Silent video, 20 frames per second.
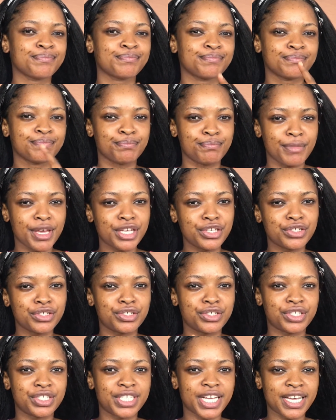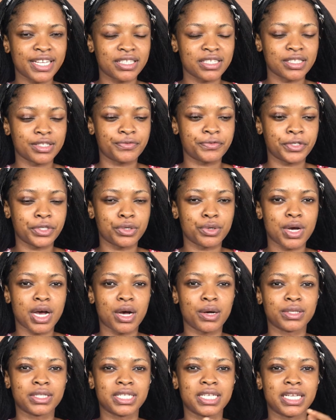make sure to check this video
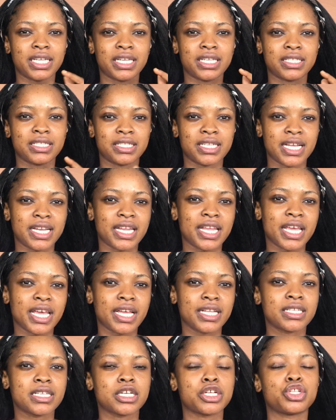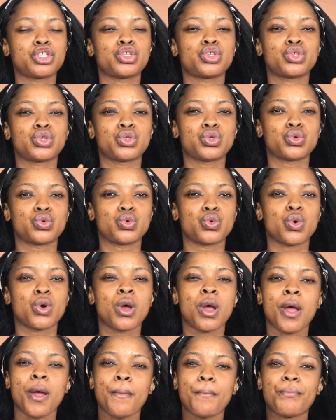out. It is dedicated to
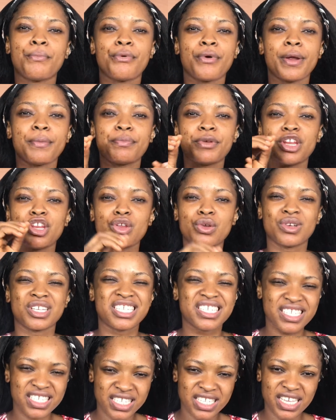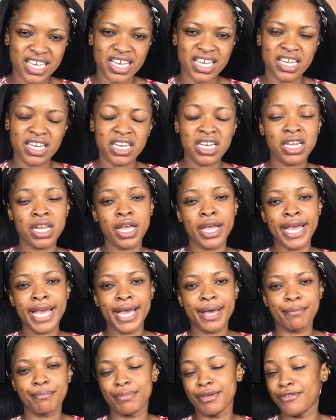prepping your skin
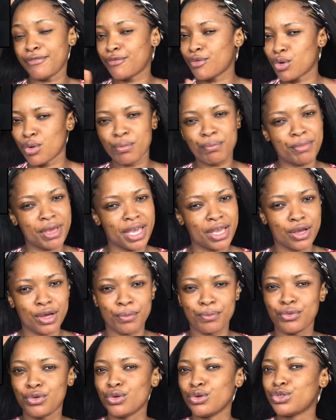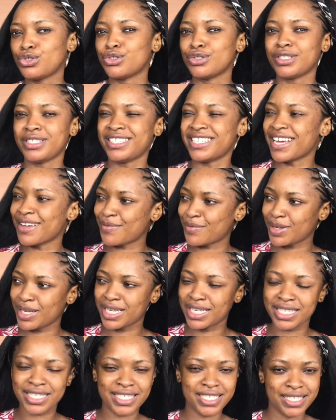before makeup. You should definitely
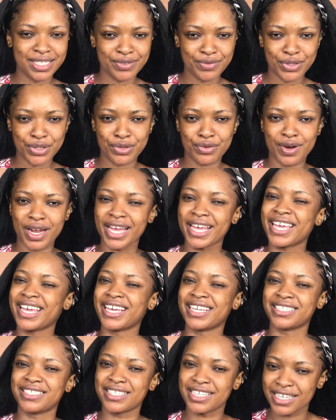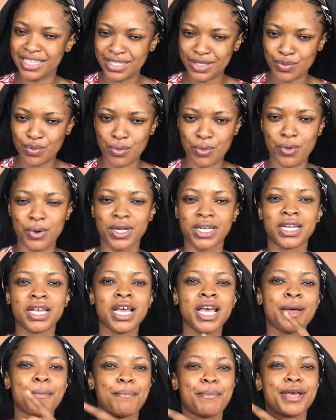see this video right here, this one.
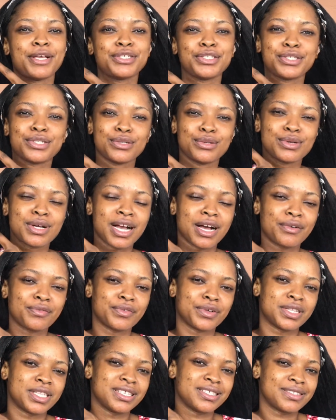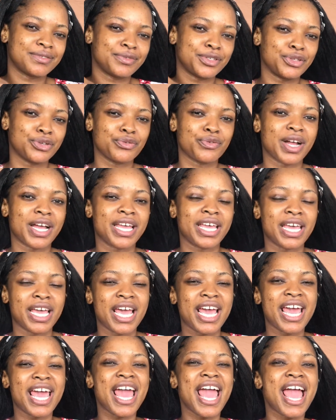Make sure to look out for this video right here
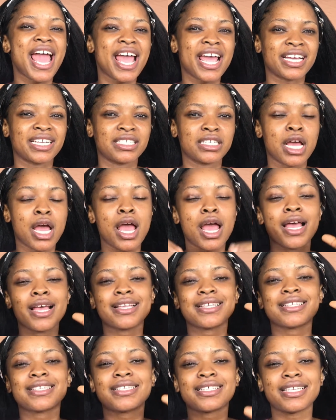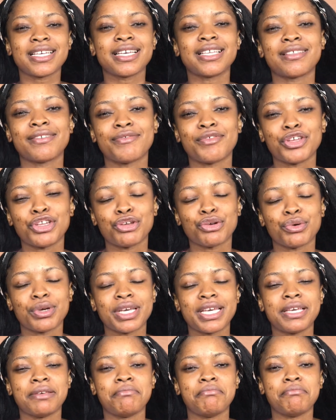and see the video
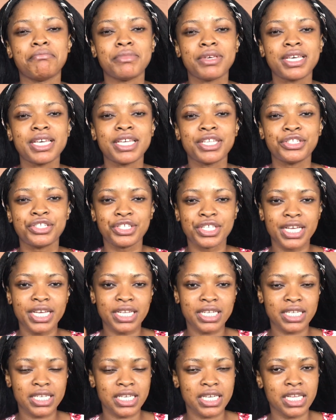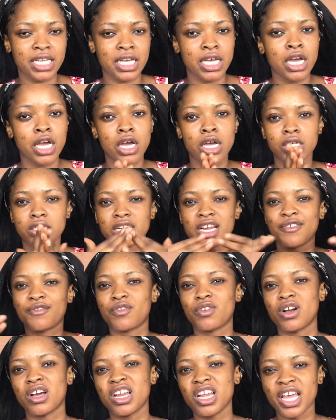immediately. So I've
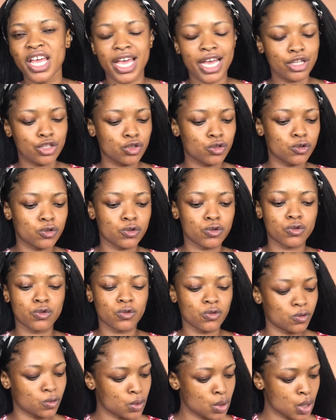gone ahead to